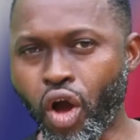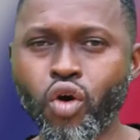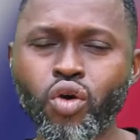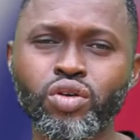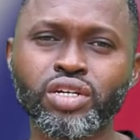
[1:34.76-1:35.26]

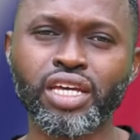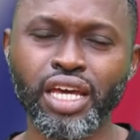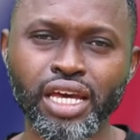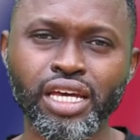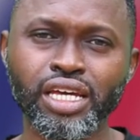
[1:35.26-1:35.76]

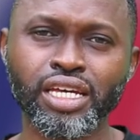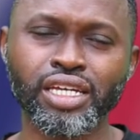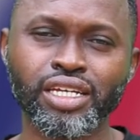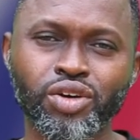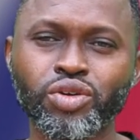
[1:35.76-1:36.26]
Okay,
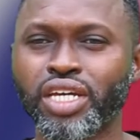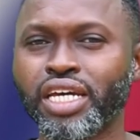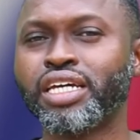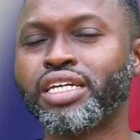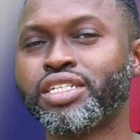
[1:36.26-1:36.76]

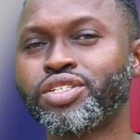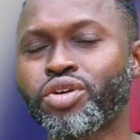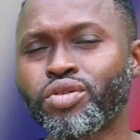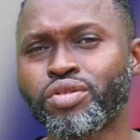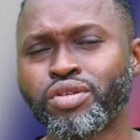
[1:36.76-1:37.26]
okay.
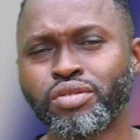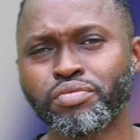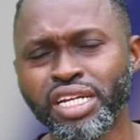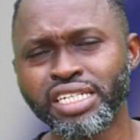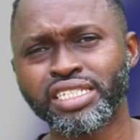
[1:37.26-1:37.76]
So,
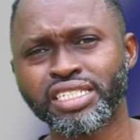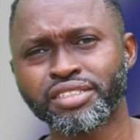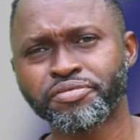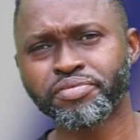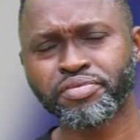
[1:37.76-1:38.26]

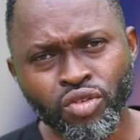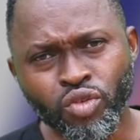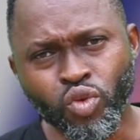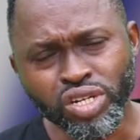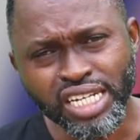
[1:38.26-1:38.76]
please,
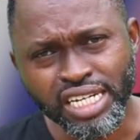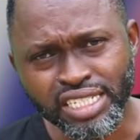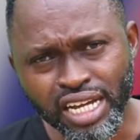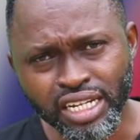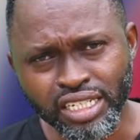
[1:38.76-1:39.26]
what
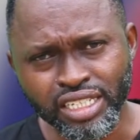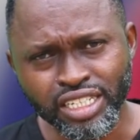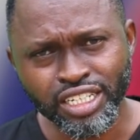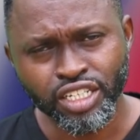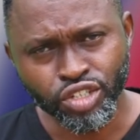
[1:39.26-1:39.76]
exactly
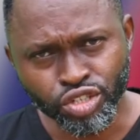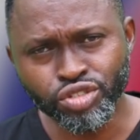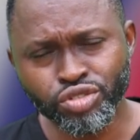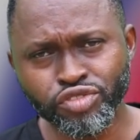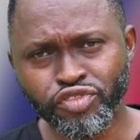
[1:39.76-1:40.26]
do
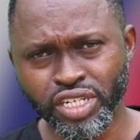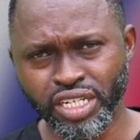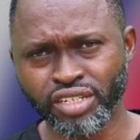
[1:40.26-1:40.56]
you do for a